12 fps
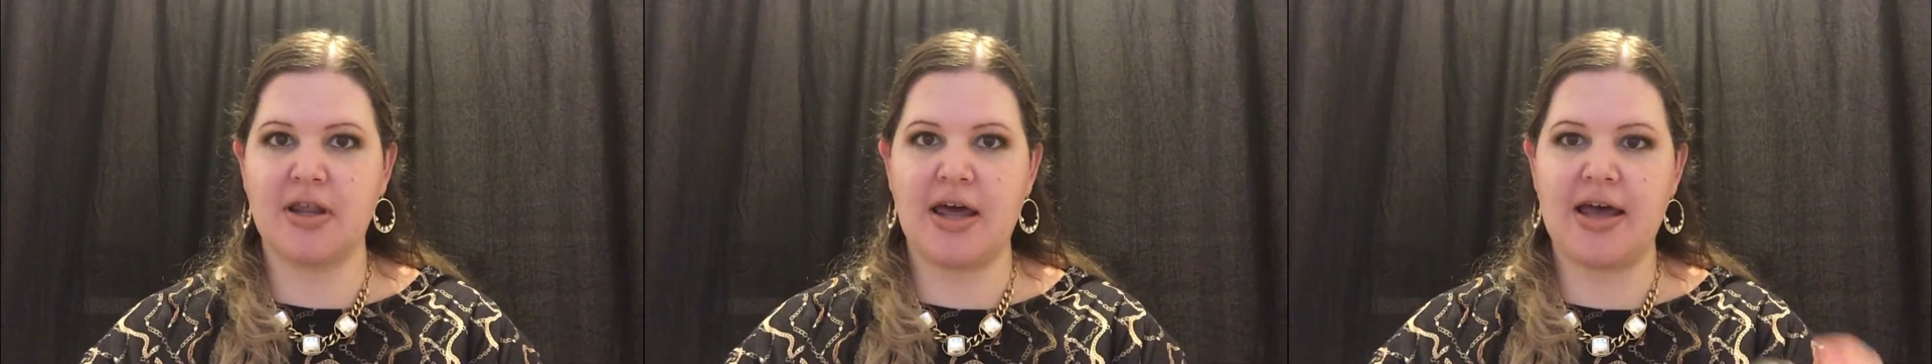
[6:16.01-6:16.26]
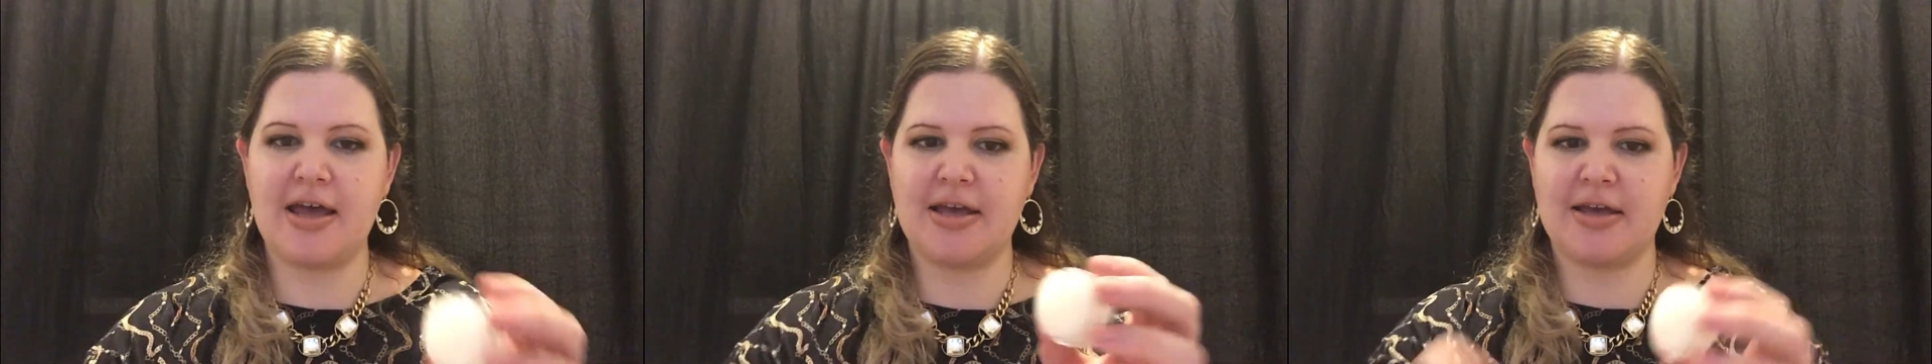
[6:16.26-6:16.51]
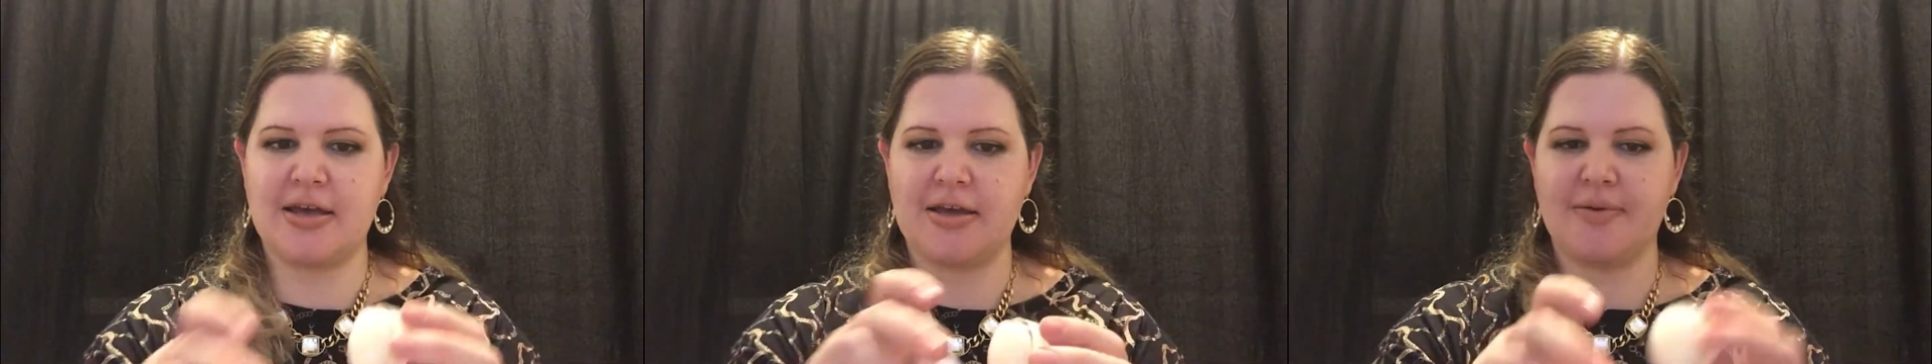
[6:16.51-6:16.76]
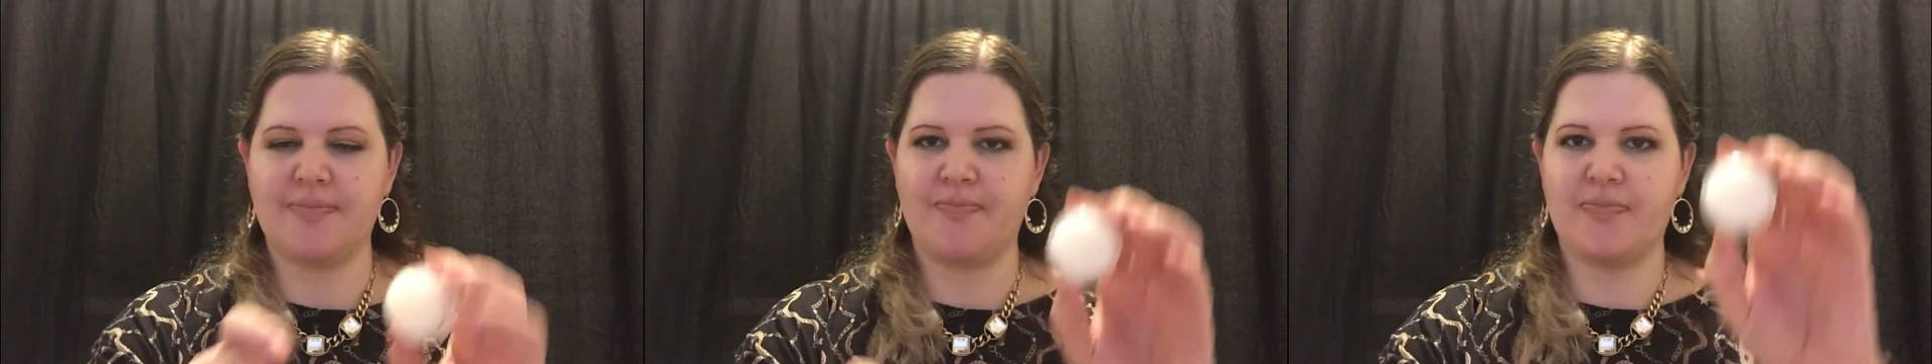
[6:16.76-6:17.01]
like
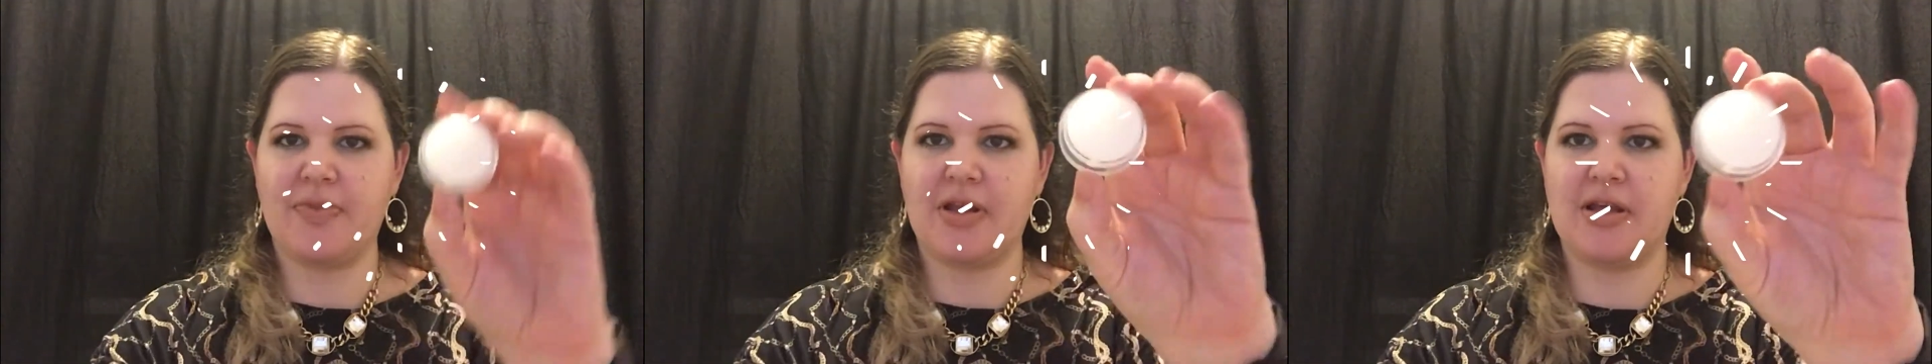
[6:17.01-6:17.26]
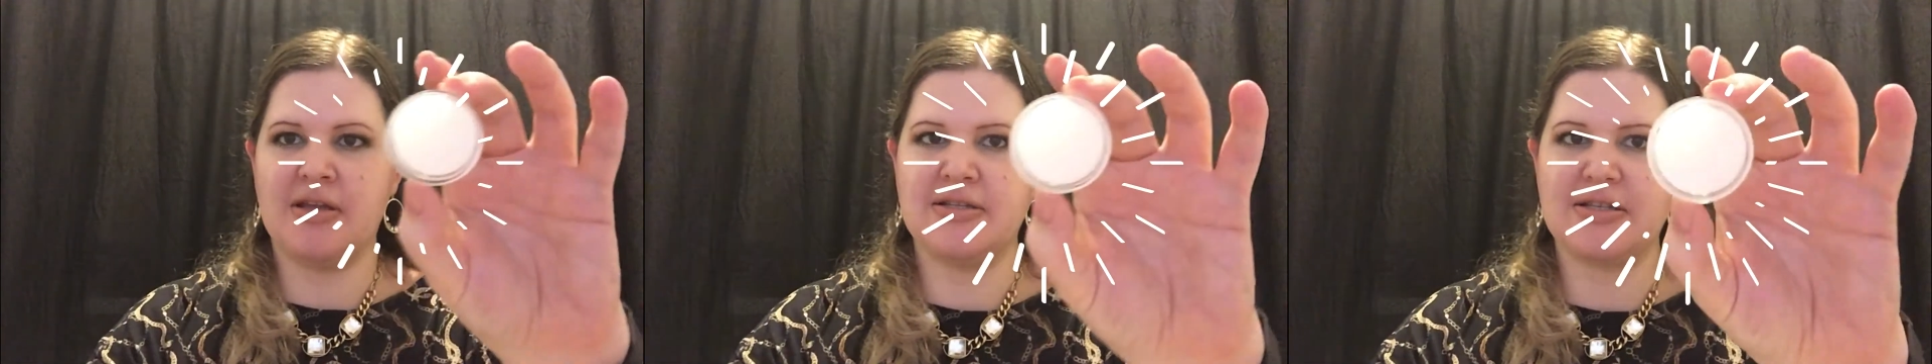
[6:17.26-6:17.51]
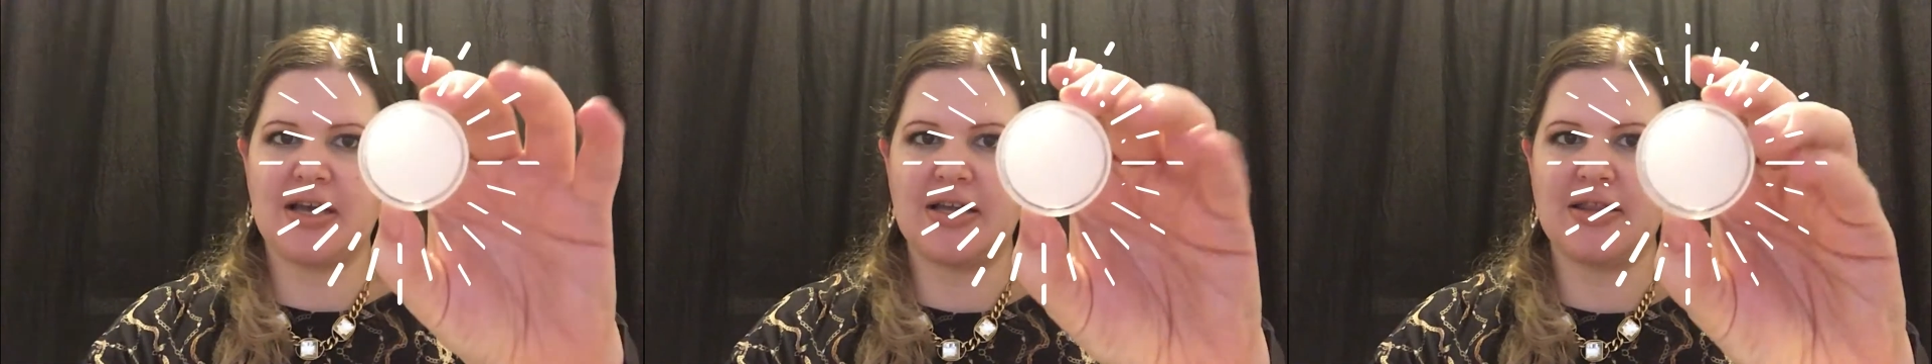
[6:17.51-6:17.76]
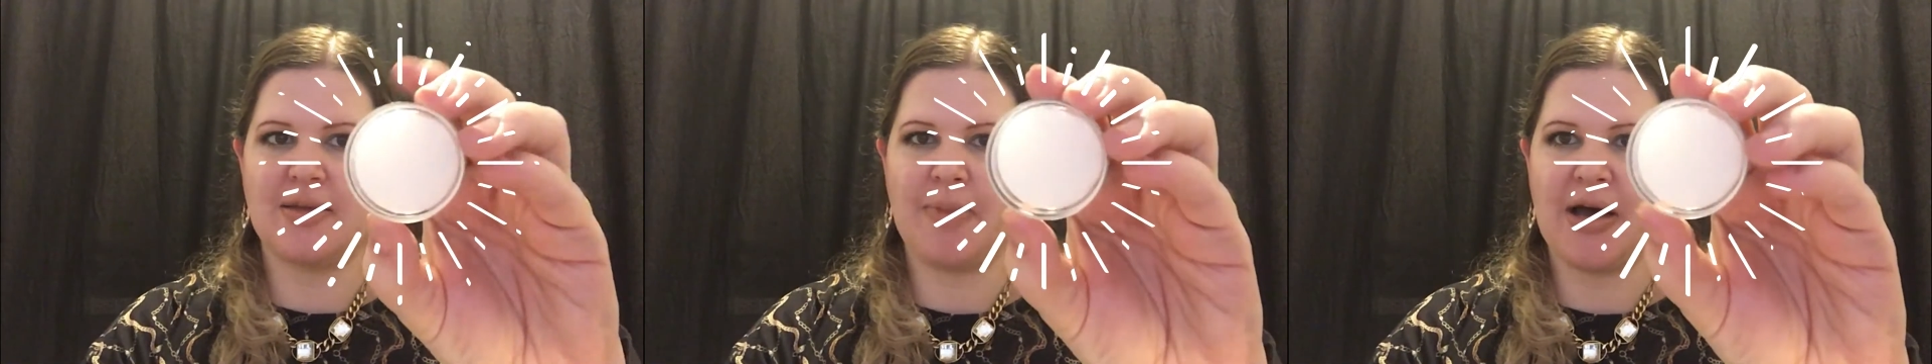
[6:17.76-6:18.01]

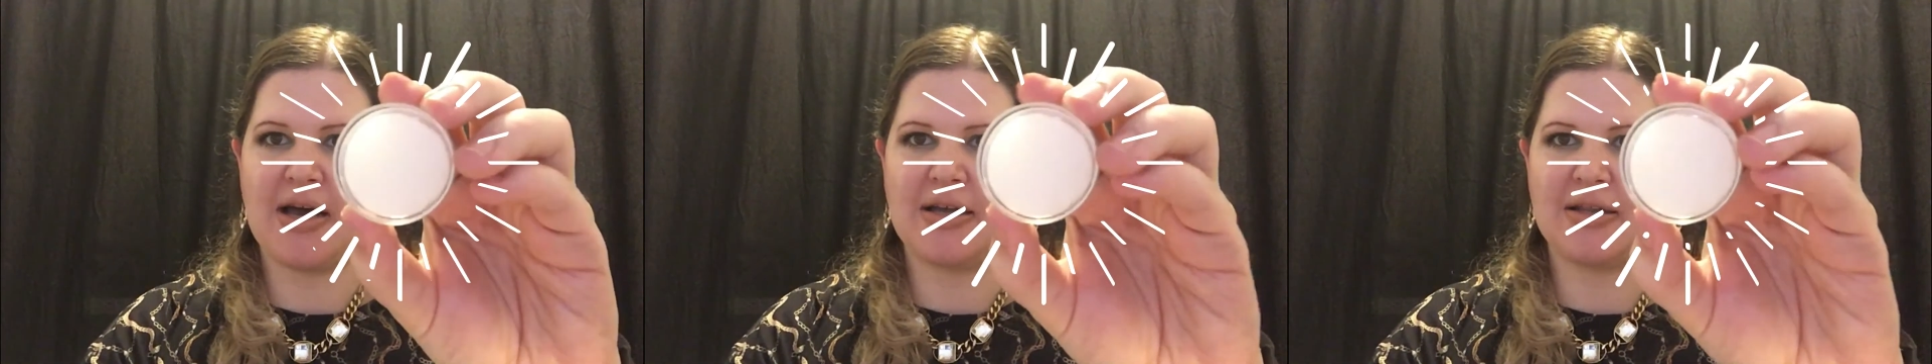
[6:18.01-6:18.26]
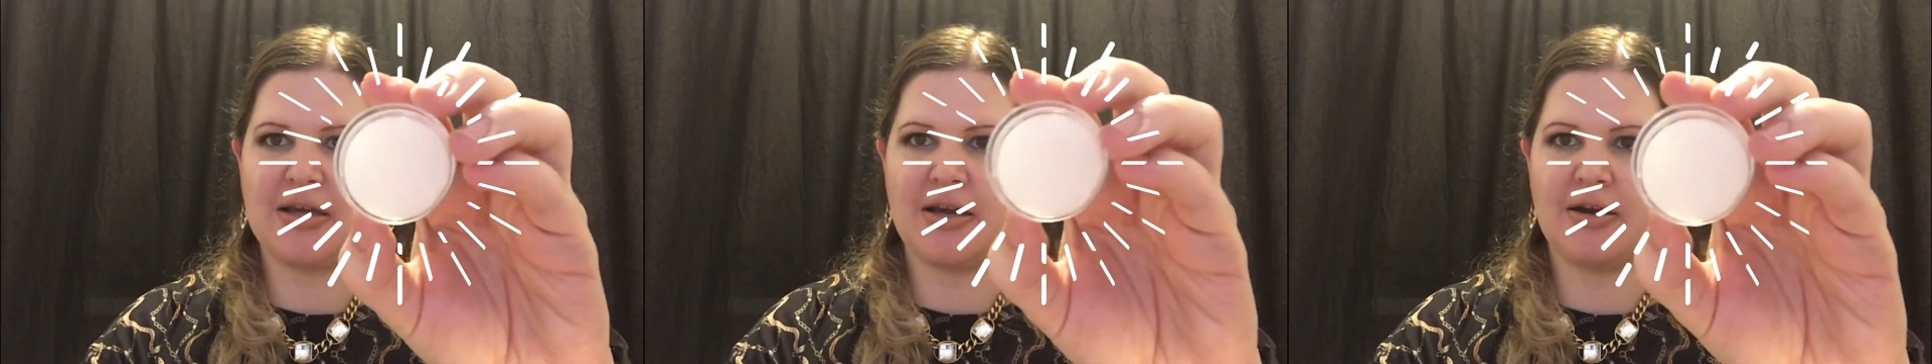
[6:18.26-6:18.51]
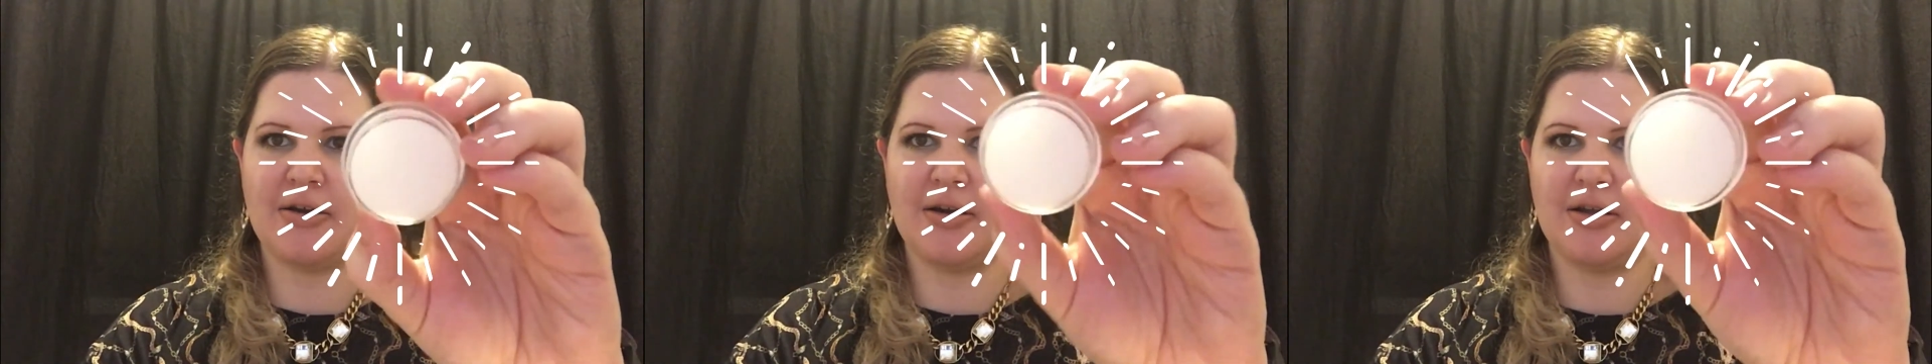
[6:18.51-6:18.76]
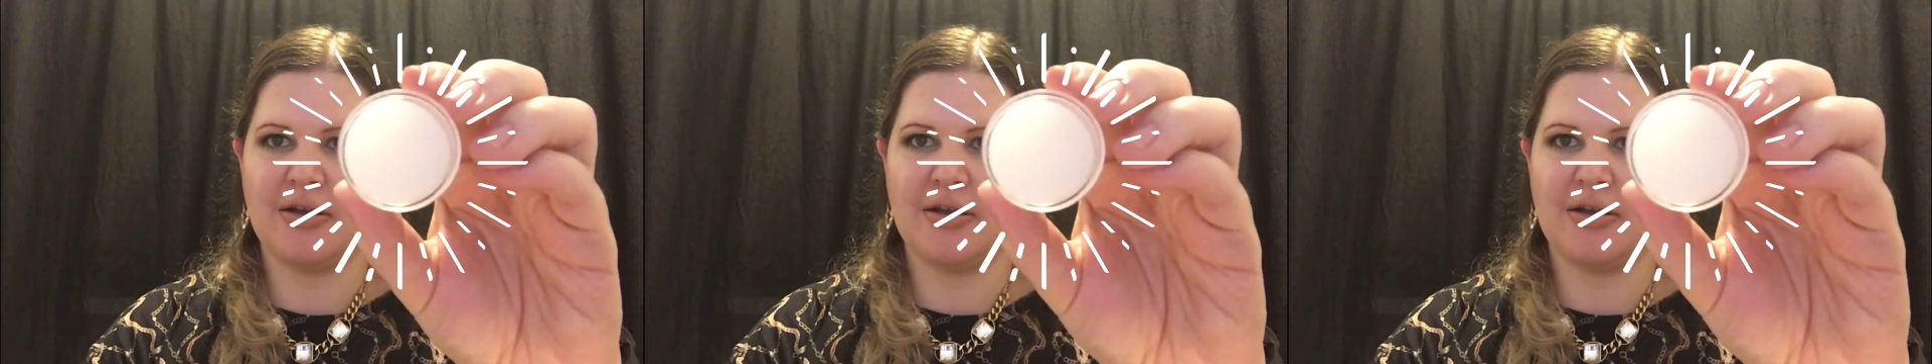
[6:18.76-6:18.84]
inside the pod there.